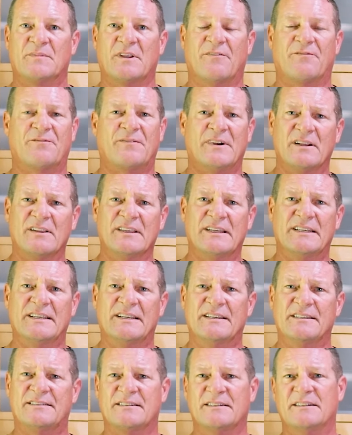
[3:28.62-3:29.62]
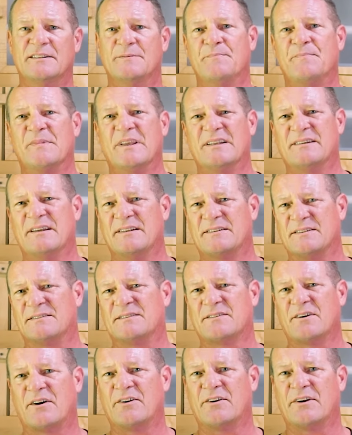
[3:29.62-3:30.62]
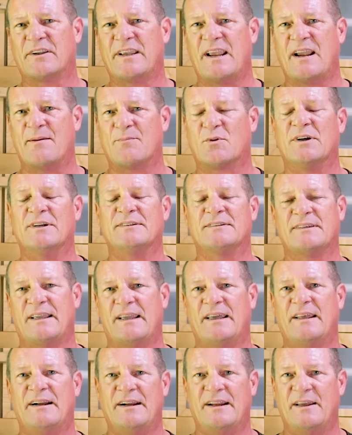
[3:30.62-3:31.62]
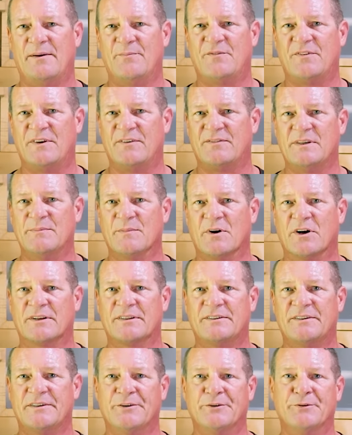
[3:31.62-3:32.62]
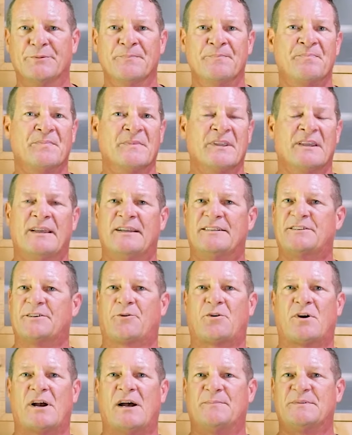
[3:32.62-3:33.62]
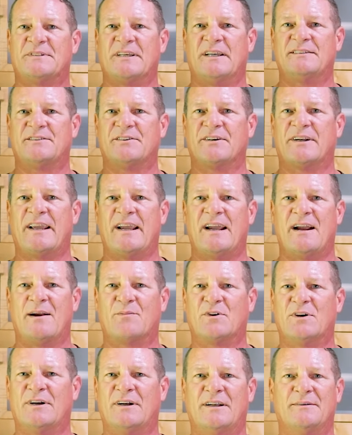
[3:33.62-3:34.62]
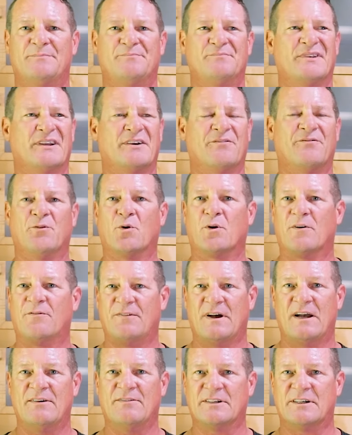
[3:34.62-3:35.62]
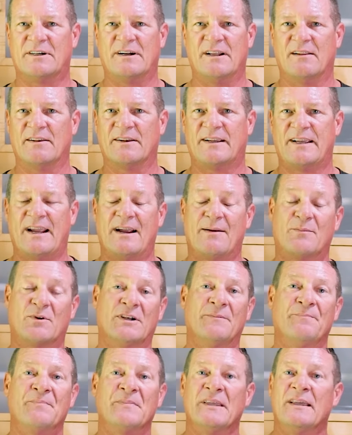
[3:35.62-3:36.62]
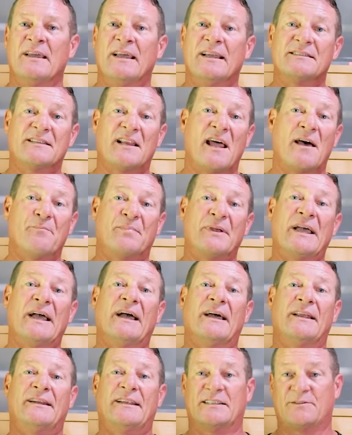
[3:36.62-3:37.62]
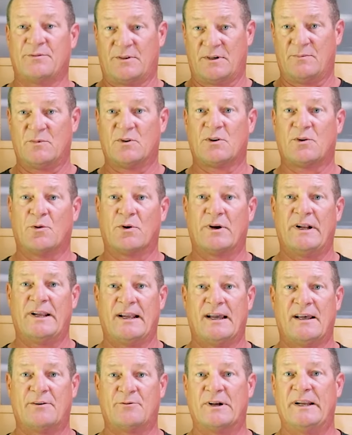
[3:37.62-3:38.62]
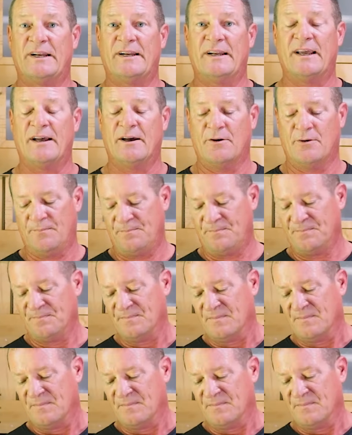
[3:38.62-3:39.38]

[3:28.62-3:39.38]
a fairly decent, it's a starter camera. It's Canon M50 Mark II. It's a crop sensor camera, like a $400 or $500 camera. It's not bad. That's what I'm recording on right now.